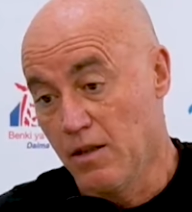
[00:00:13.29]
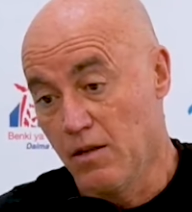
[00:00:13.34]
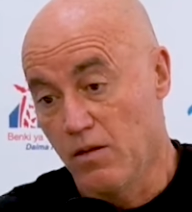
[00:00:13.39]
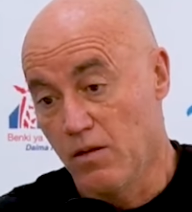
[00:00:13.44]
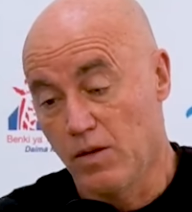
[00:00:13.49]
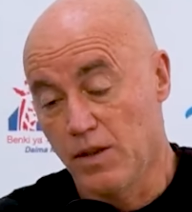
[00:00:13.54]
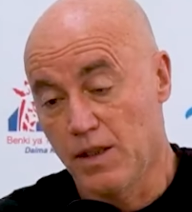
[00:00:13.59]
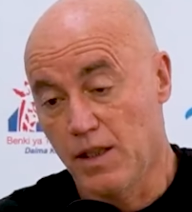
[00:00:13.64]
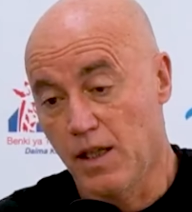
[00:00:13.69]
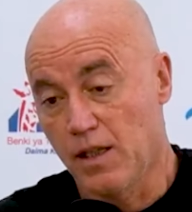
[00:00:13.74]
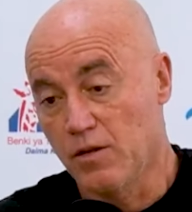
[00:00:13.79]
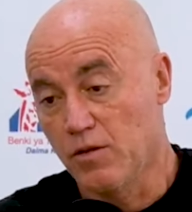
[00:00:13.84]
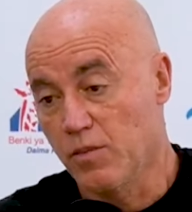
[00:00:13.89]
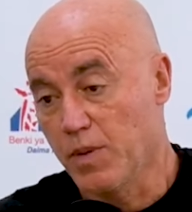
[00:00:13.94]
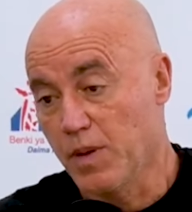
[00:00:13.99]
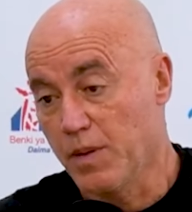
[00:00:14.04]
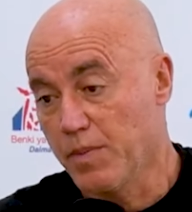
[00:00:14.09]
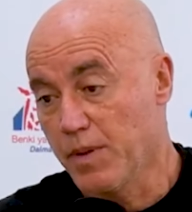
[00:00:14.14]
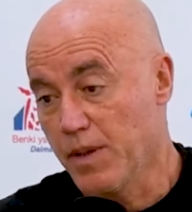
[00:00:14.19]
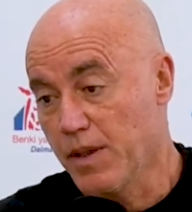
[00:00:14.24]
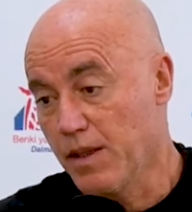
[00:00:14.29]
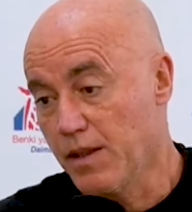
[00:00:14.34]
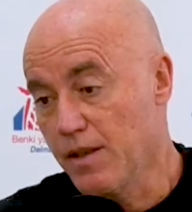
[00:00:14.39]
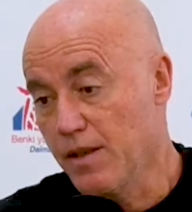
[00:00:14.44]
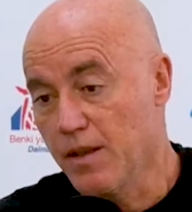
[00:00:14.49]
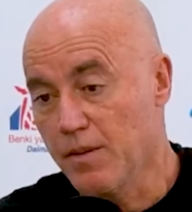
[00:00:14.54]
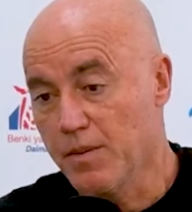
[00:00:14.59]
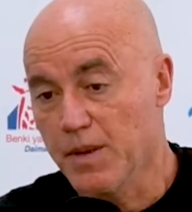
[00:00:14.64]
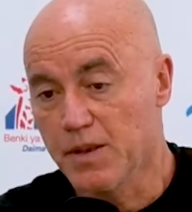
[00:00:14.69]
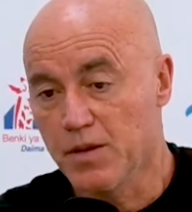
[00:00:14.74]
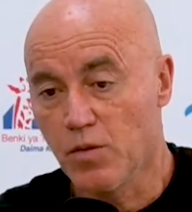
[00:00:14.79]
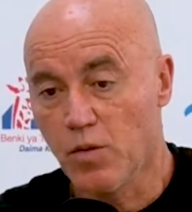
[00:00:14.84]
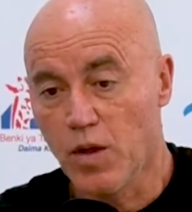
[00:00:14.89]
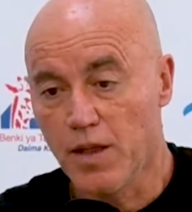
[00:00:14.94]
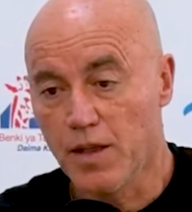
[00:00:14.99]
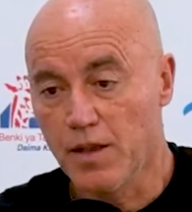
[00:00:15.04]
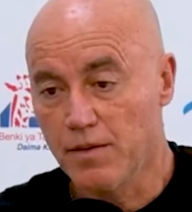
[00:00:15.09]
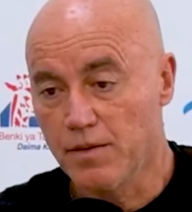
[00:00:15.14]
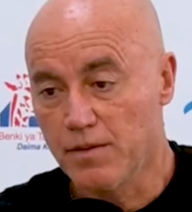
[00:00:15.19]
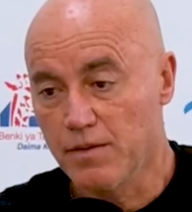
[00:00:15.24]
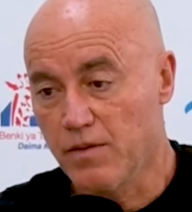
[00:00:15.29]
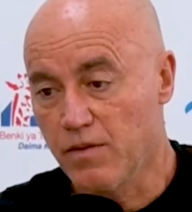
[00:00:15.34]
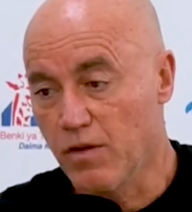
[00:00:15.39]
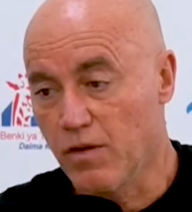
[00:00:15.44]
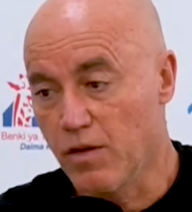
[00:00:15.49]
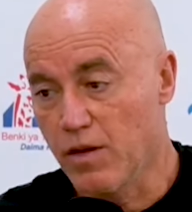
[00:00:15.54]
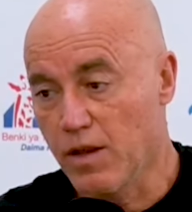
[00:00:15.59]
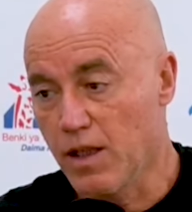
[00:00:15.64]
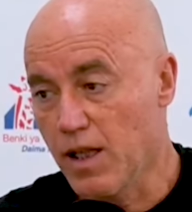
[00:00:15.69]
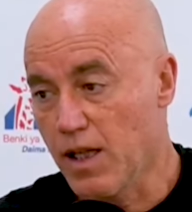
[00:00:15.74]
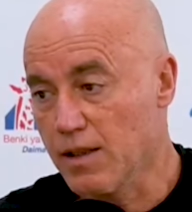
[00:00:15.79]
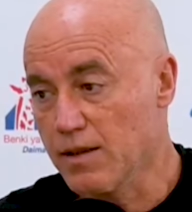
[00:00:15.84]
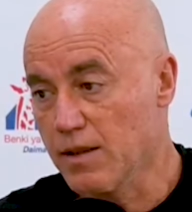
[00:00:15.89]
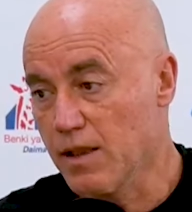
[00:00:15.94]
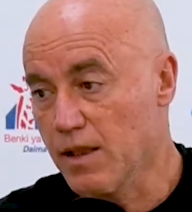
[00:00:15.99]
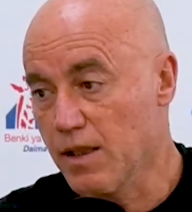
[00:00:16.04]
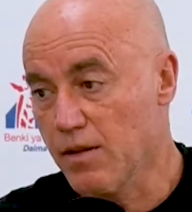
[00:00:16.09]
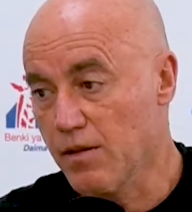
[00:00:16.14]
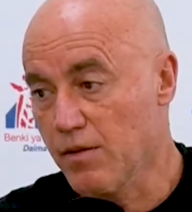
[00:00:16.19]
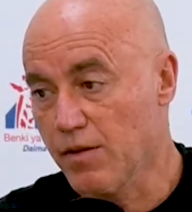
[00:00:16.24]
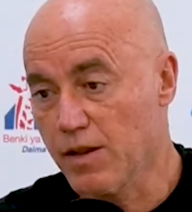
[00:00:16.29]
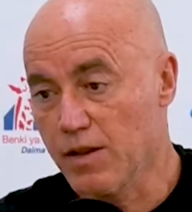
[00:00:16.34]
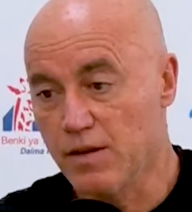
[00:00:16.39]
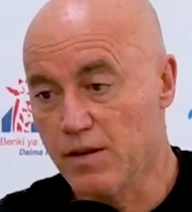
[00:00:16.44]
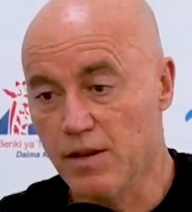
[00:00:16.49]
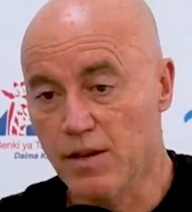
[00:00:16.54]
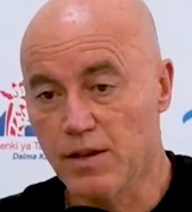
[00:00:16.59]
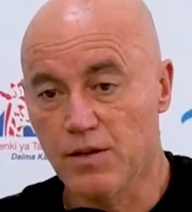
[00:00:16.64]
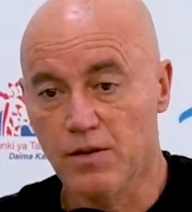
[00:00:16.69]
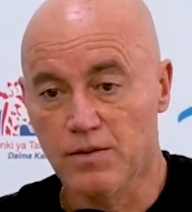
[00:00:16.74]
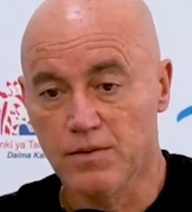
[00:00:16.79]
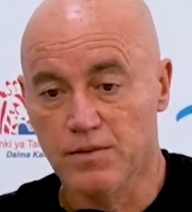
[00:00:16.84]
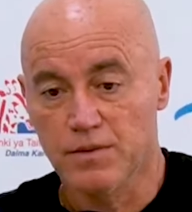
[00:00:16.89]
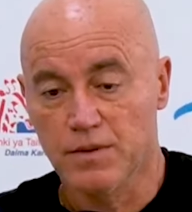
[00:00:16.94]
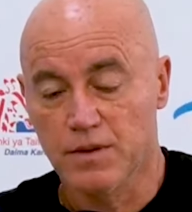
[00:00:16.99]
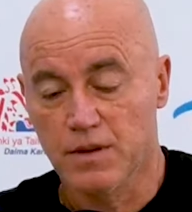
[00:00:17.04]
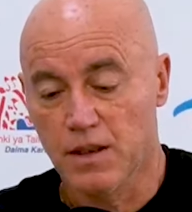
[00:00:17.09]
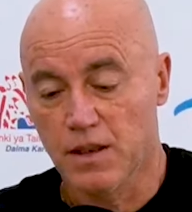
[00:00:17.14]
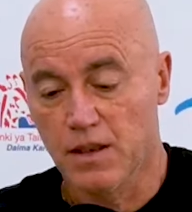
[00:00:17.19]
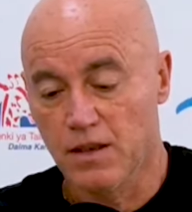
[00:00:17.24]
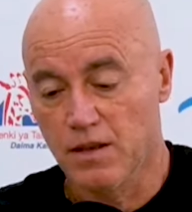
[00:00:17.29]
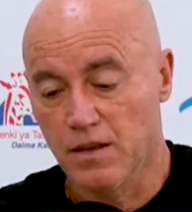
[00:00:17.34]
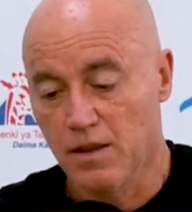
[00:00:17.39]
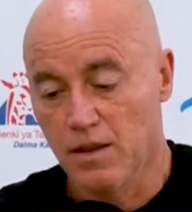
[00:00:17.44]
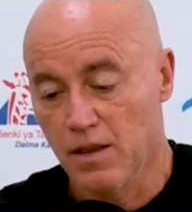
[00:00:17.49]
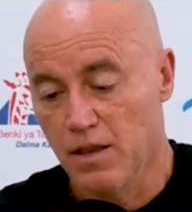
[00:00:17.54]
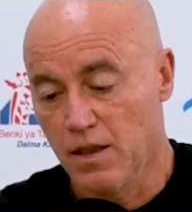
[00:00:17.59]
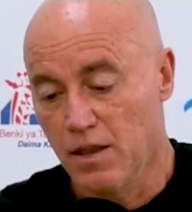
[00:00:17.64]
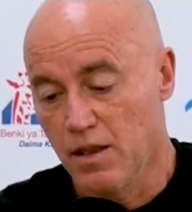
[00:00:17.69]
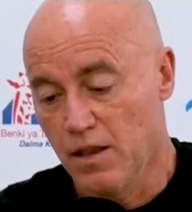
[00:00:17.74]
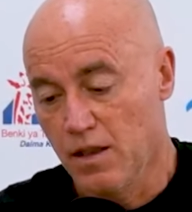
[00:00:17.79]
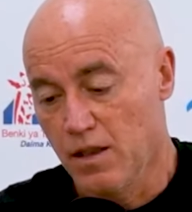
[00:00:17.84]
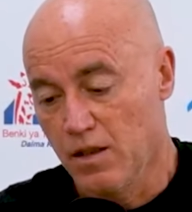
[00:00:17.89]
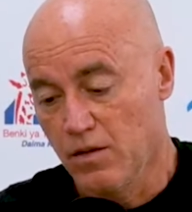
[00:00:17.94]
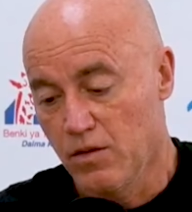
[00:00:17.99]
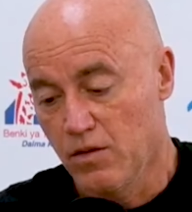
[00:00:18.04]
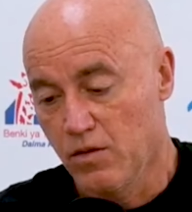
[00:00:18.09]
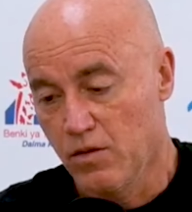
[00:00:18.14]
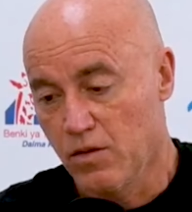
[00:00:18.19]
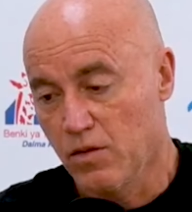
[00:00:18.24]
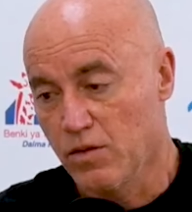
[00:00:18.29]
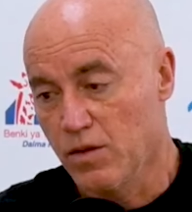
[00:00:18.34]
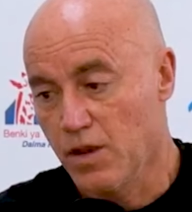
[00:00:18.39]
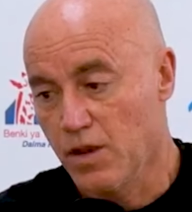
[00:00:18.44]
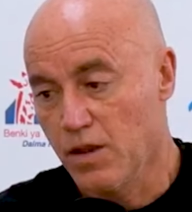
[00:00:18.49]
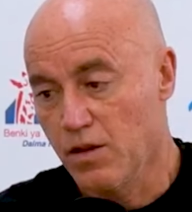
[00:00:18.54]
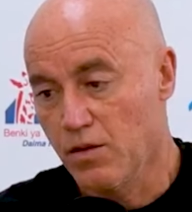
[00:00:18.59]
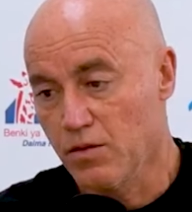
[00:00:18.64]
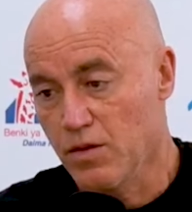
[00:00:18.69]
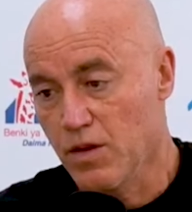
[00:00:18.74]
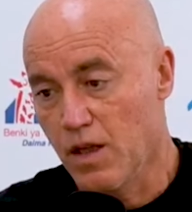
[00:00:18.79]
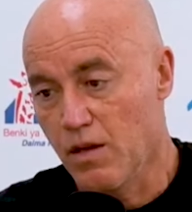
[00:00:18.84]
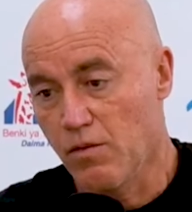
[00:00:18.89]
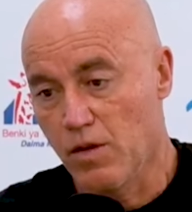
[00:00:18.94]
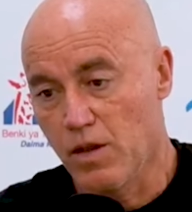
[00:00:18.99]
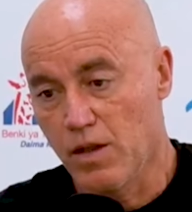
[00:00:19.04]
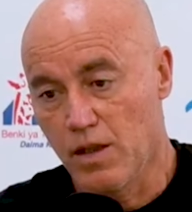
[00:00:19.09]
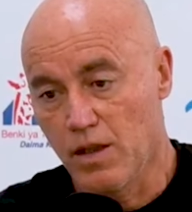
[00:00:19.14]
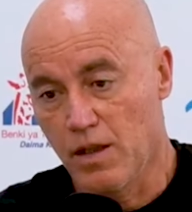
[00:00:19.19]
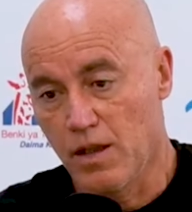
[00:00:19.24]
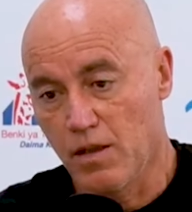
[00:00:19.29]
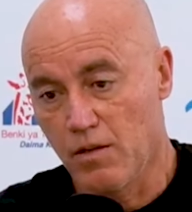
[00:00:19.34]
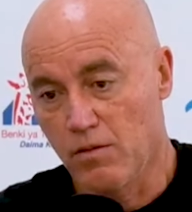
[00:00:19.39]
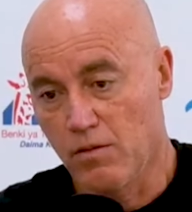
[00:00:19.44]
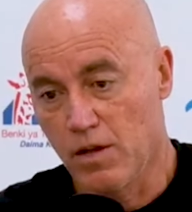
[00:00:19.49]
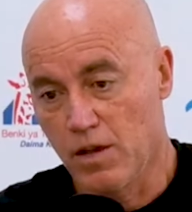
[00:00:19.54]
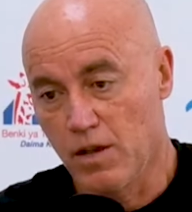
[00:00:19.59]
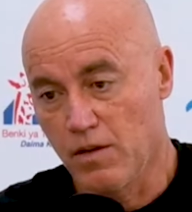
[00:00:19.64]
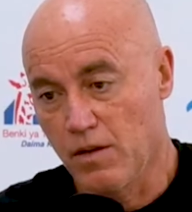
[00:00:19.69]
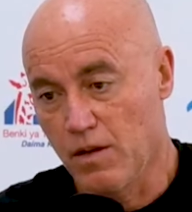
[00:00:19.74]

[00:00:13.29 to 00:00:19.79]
We try to prepare in the best way for the last game of the season, to continue our